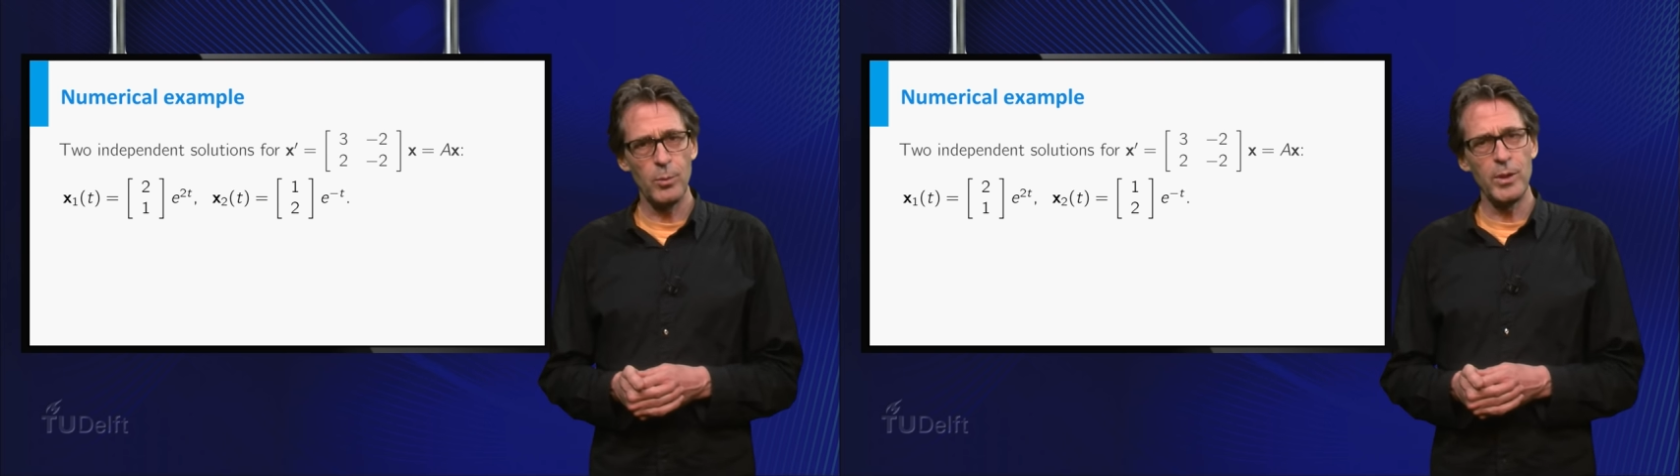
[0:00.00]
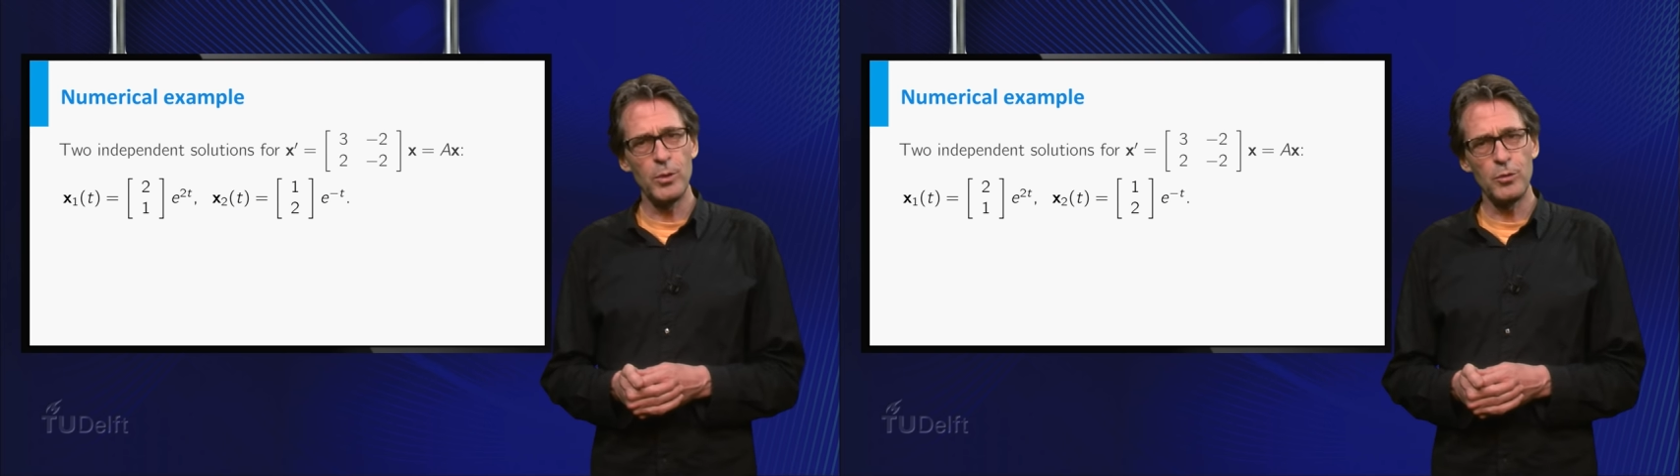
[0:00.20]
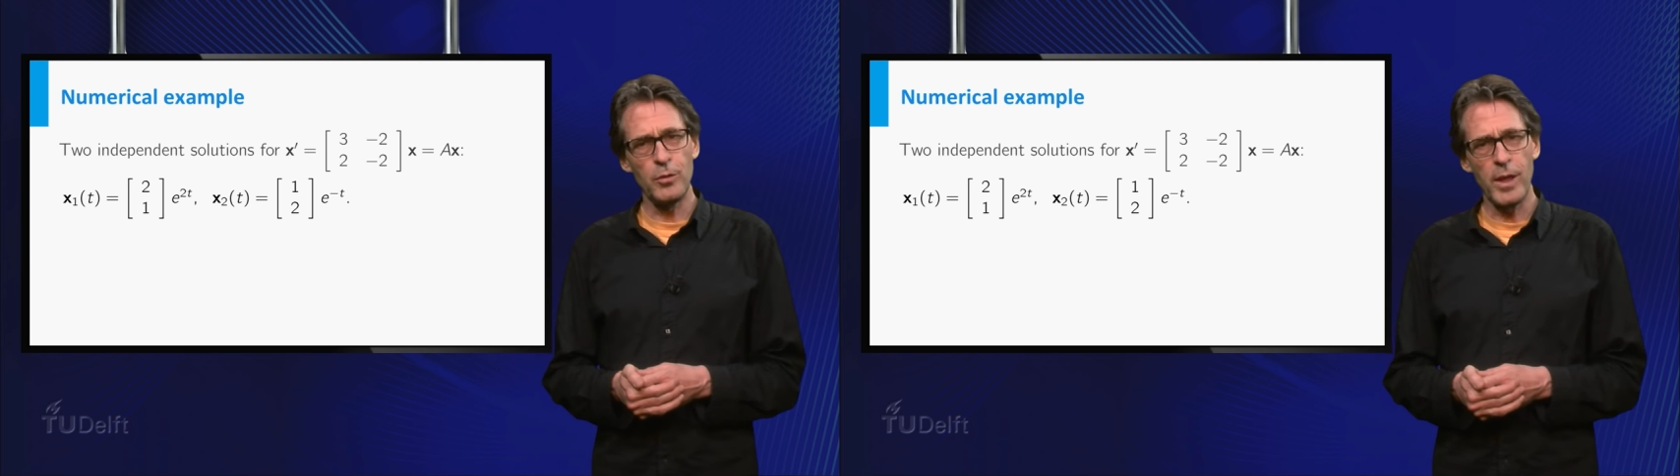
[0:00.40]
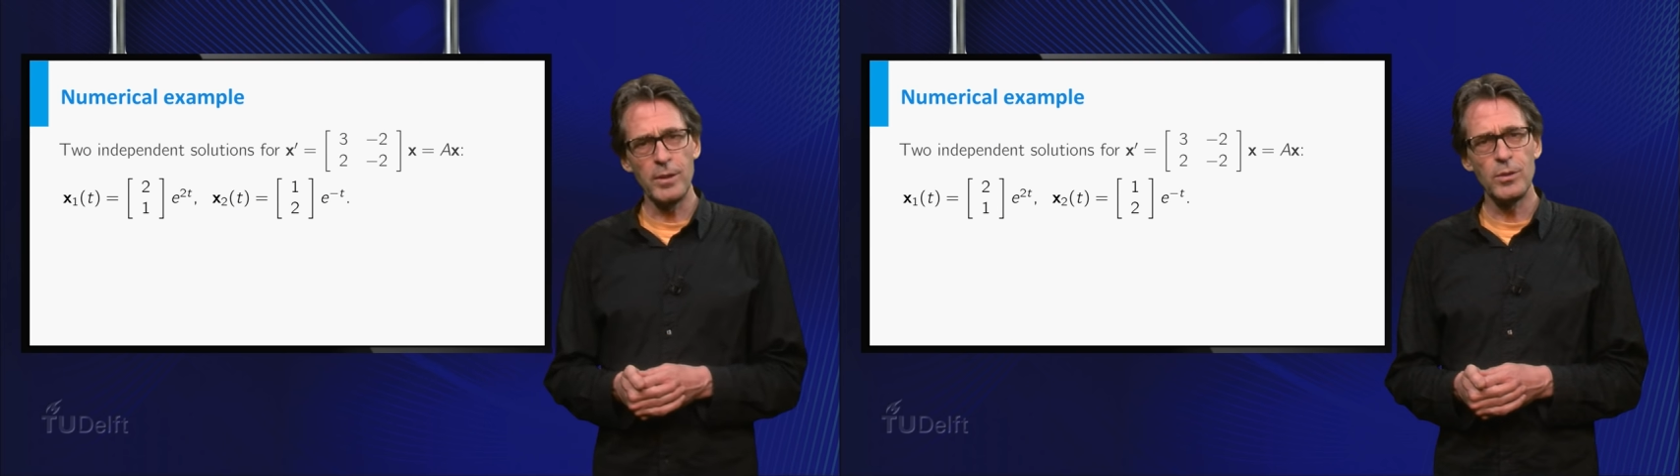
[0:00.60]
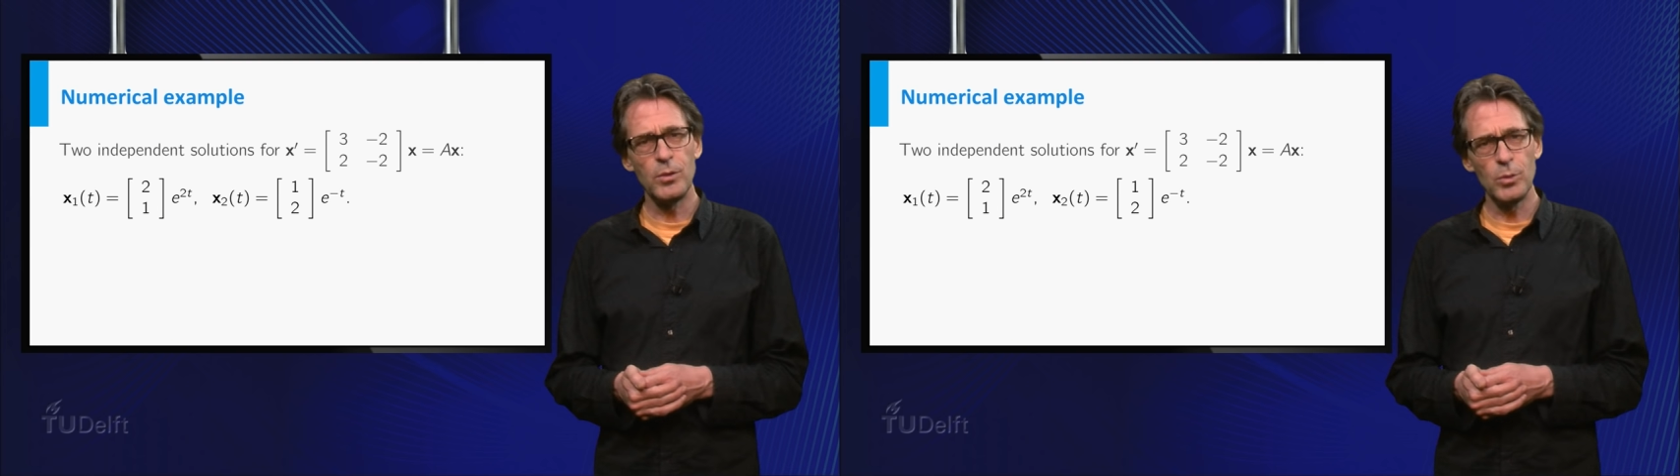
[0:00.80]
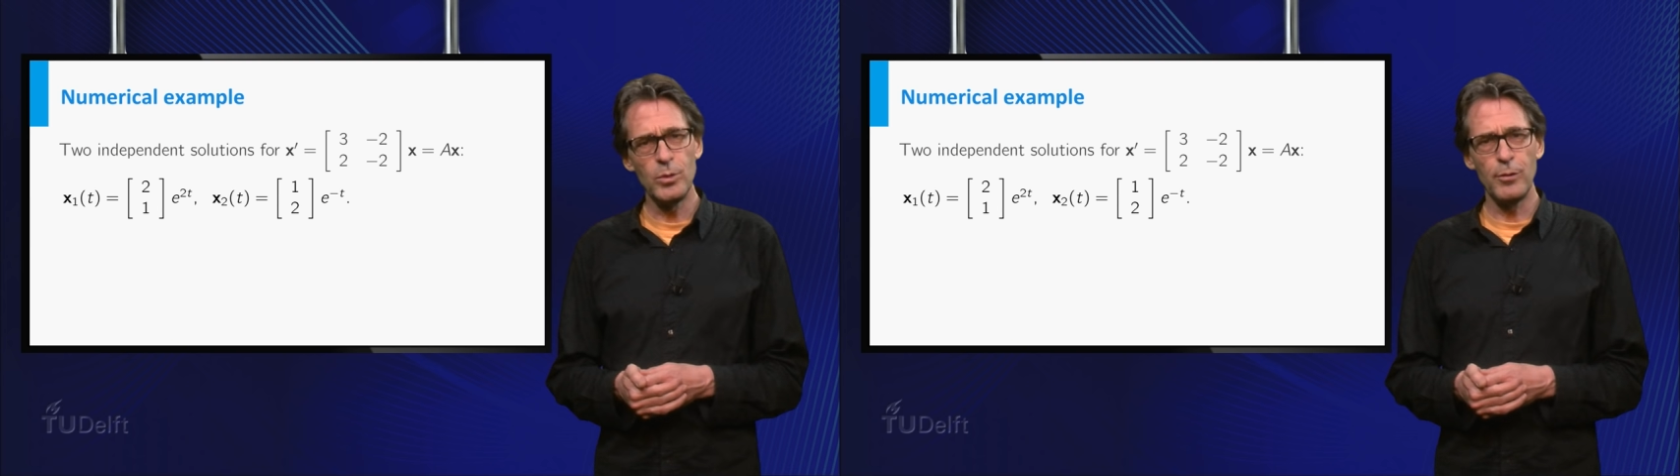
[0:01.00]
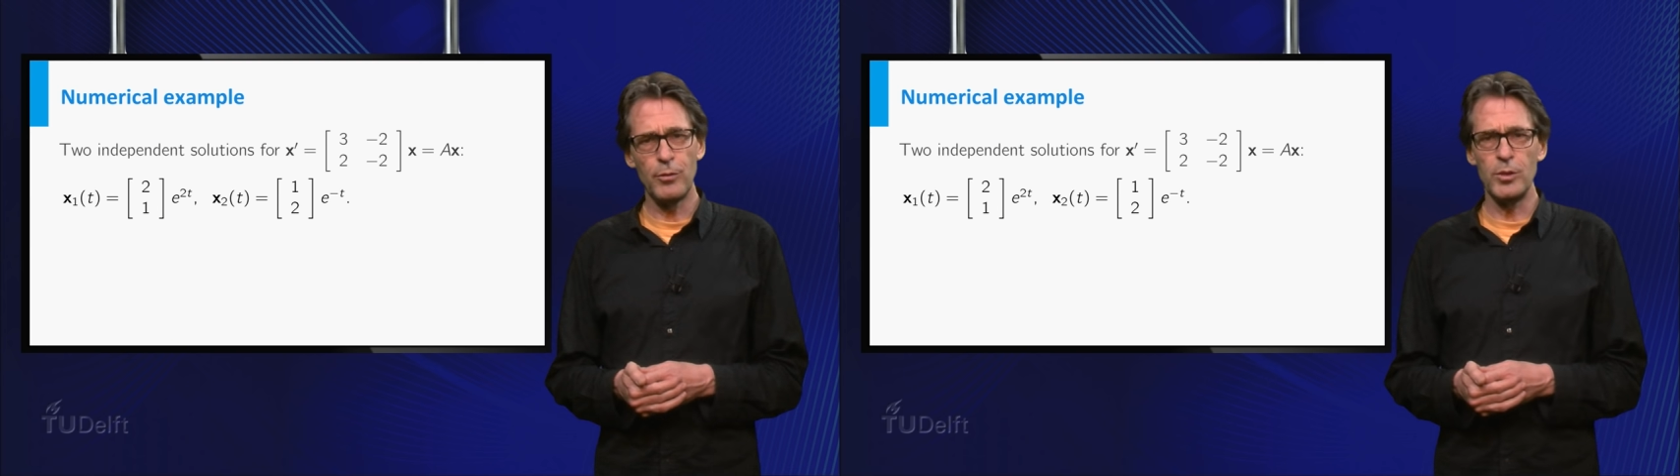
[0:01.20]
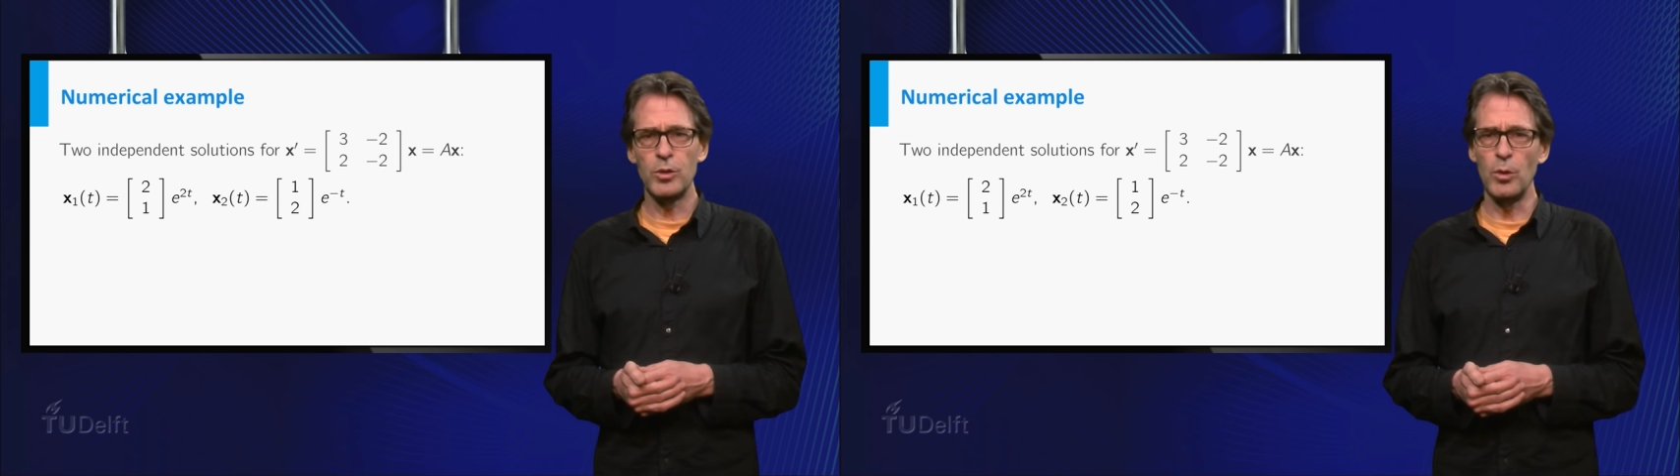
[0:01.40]
we thus find two
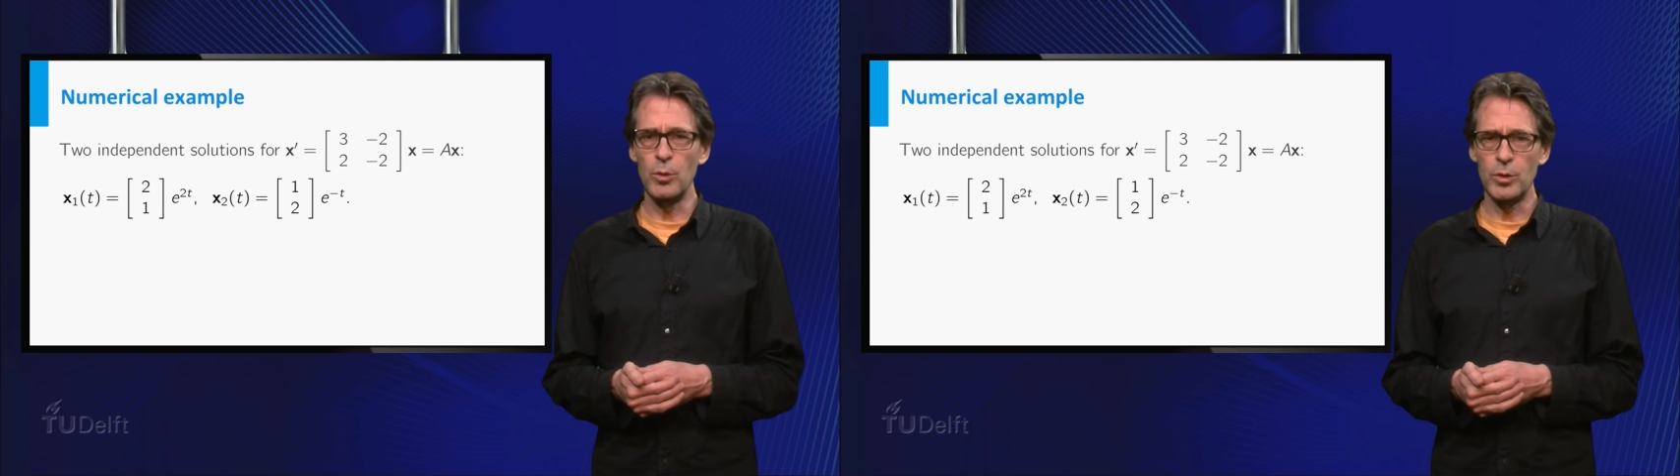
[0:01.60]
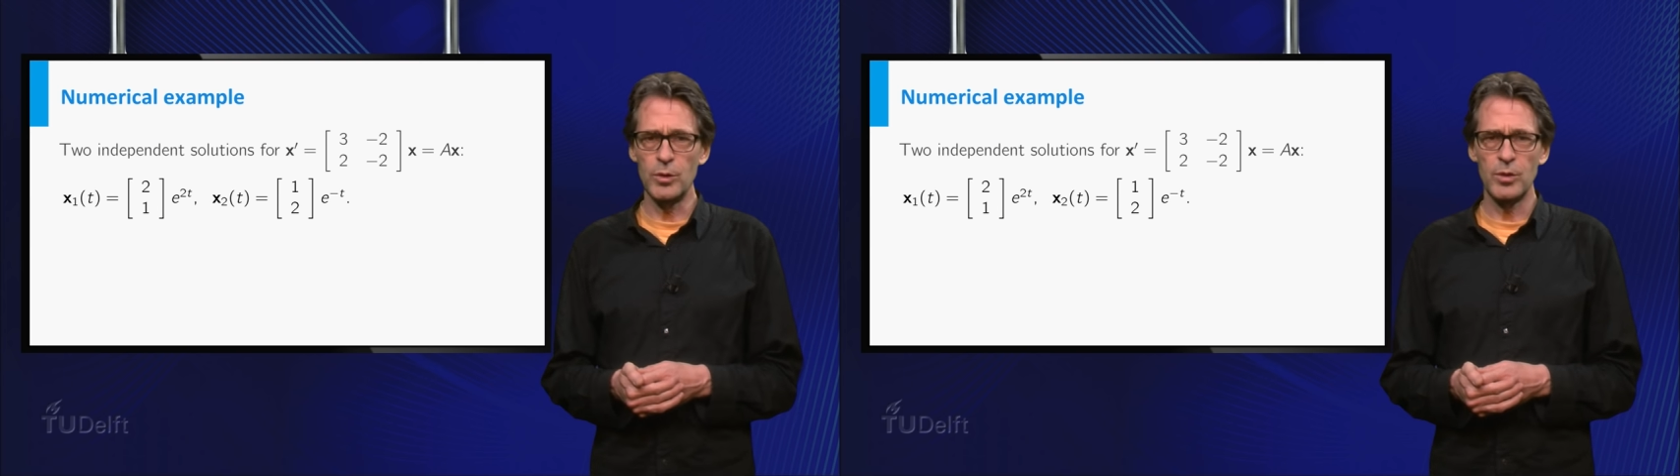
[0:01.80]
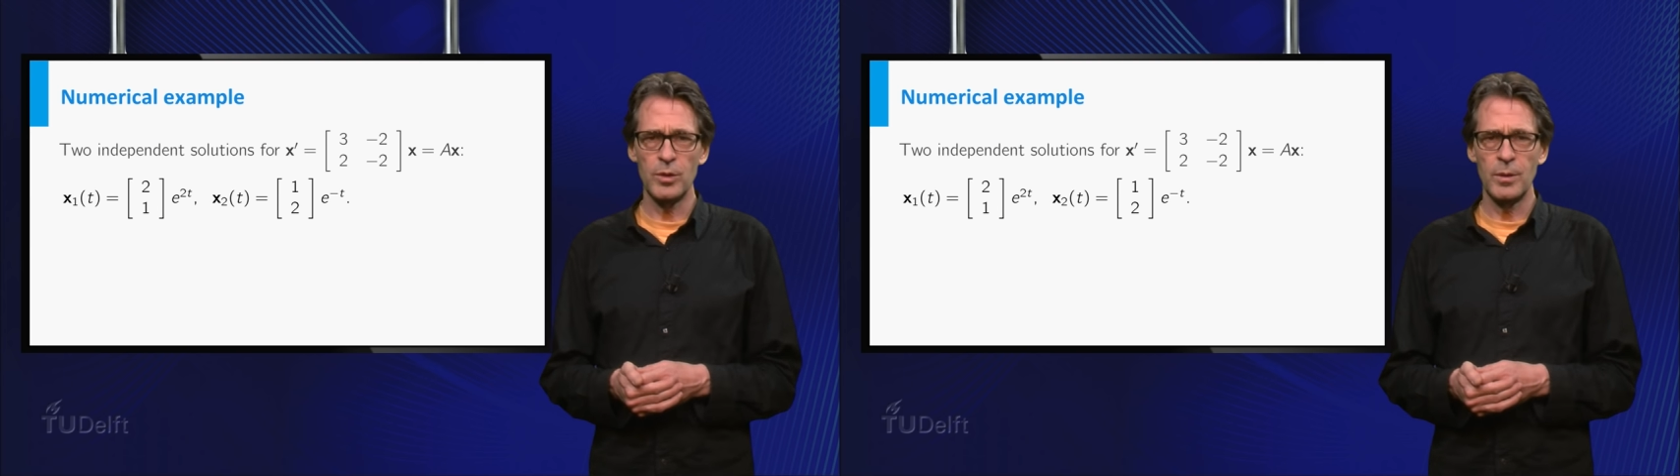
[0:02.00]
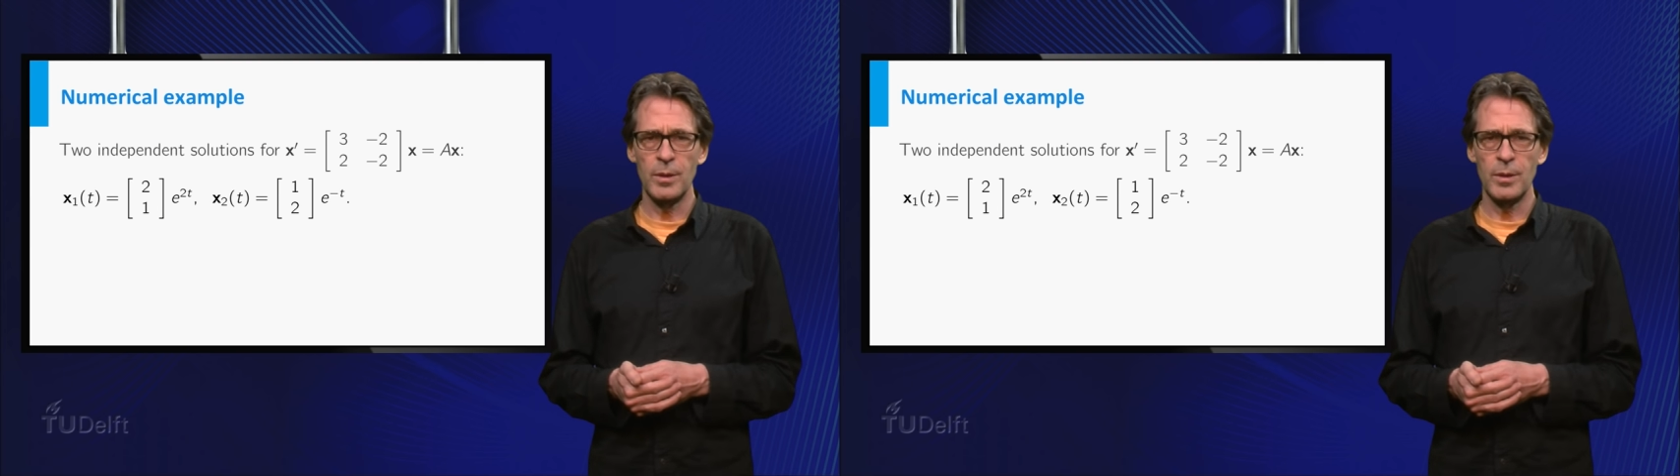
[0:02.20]
different solutions.